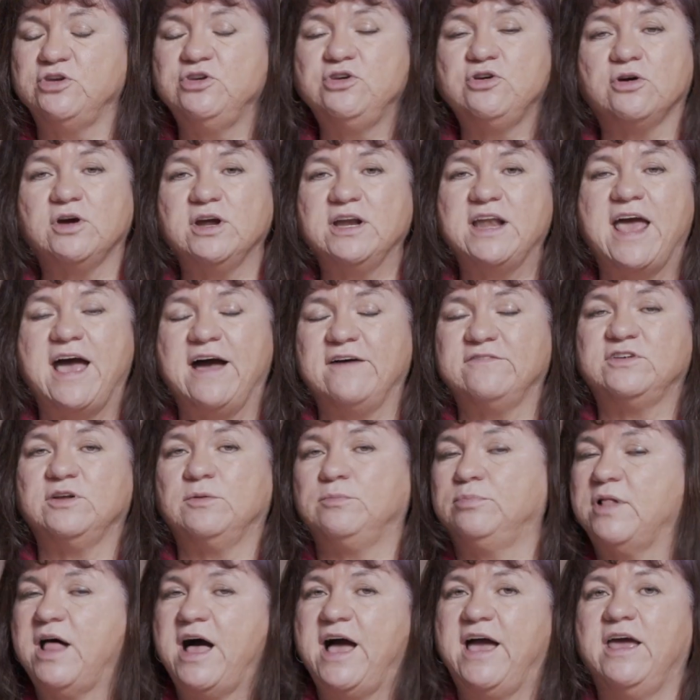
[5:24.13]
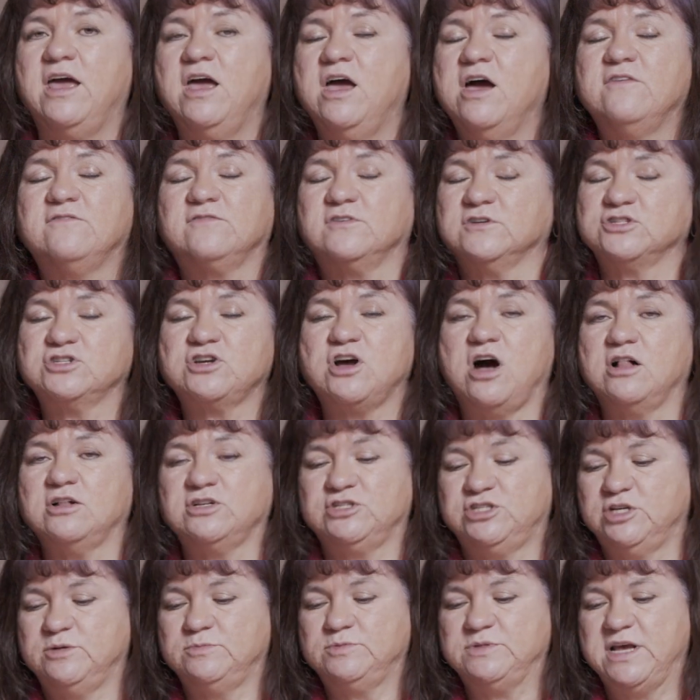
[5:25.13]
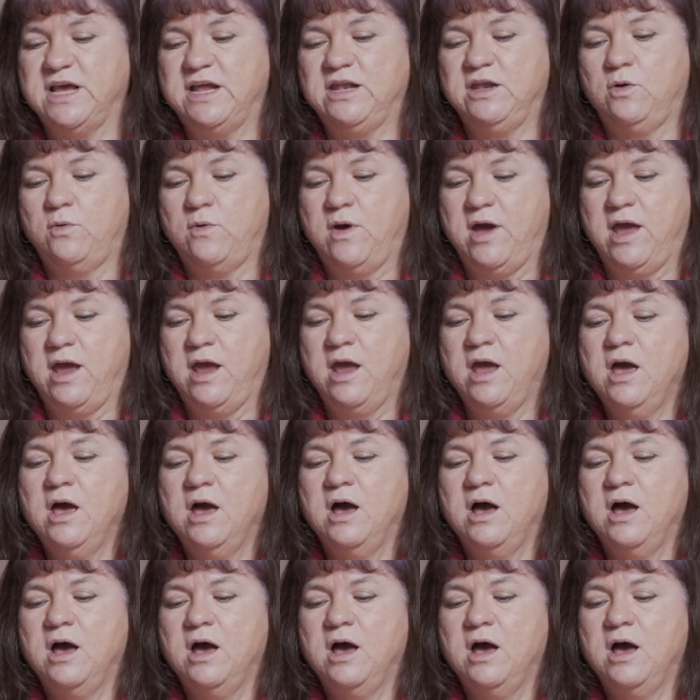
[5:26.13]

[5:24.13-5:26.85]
you're going to have to apply for scholarships anyway.